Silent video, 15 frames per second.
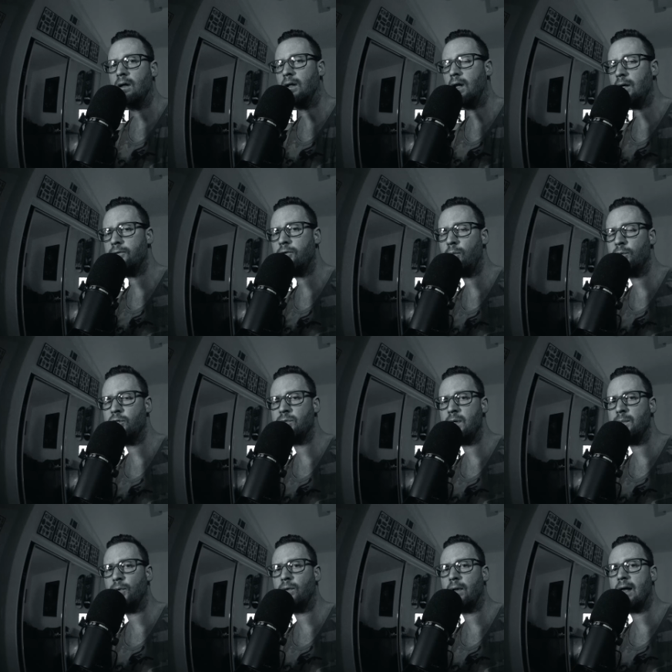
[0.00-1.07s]
A lot of homeless
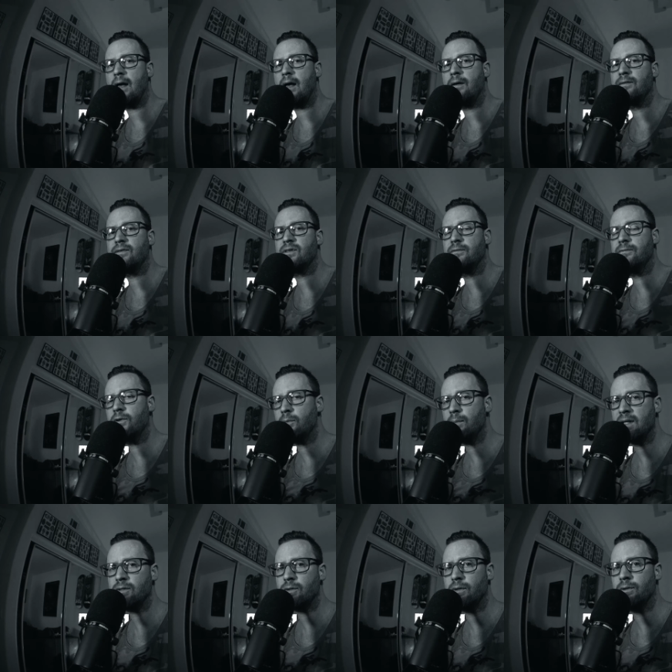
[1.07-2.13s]
people have severe
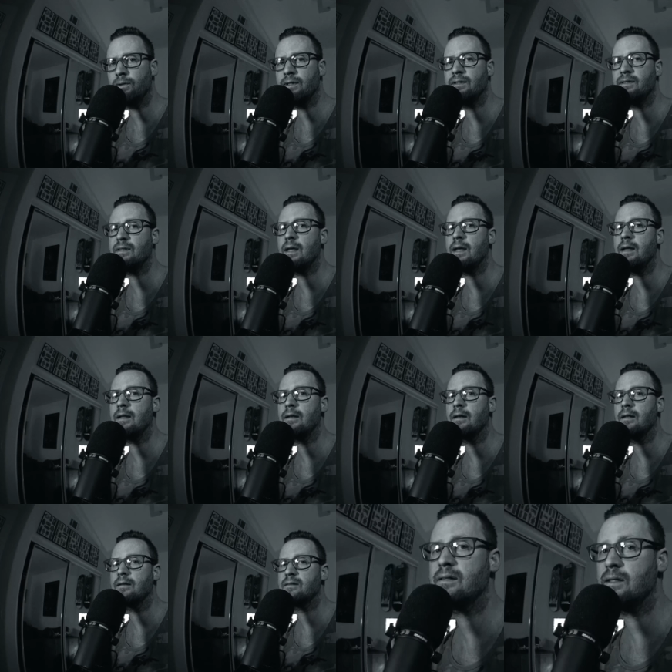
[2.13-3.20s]
mental illness and
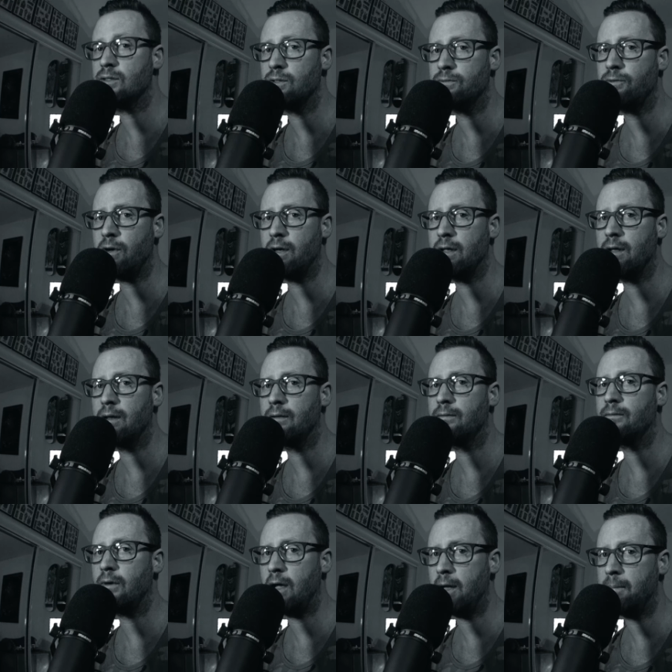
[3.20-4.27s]
schizophrenia,
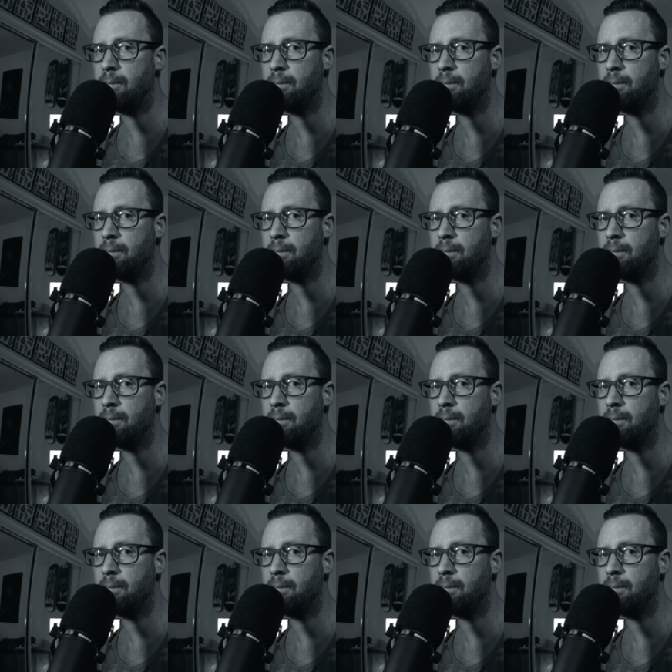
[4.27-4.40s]
right?